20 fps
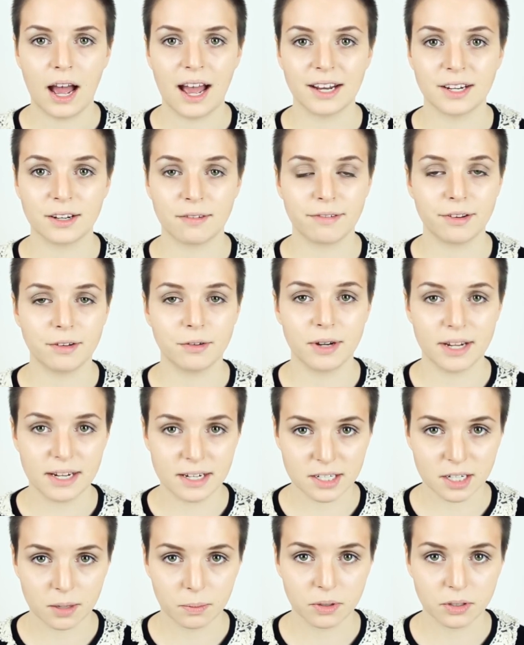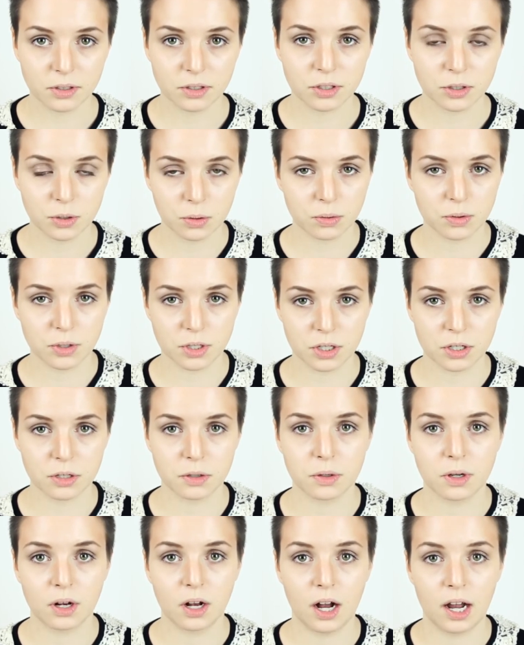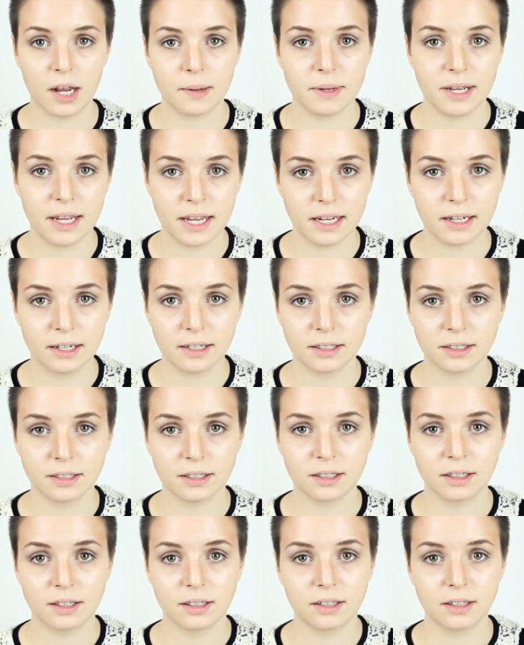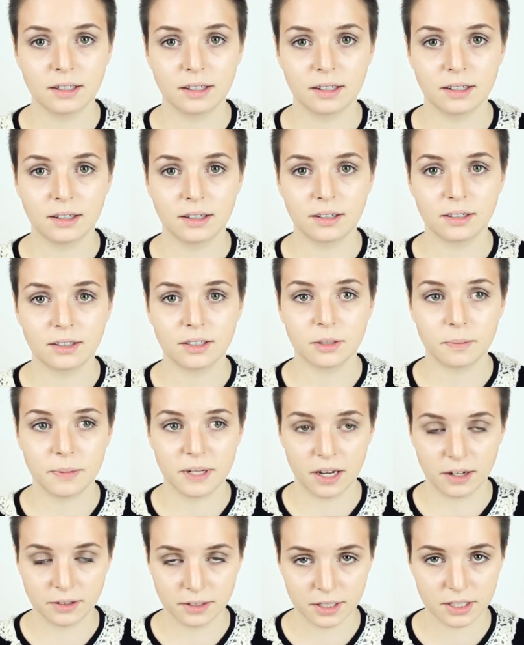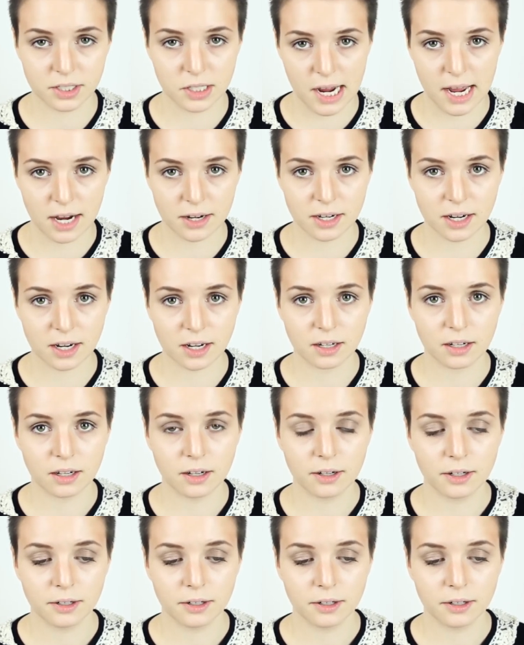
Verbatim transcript: And if you need someone to talk to, I'm here to be understanding.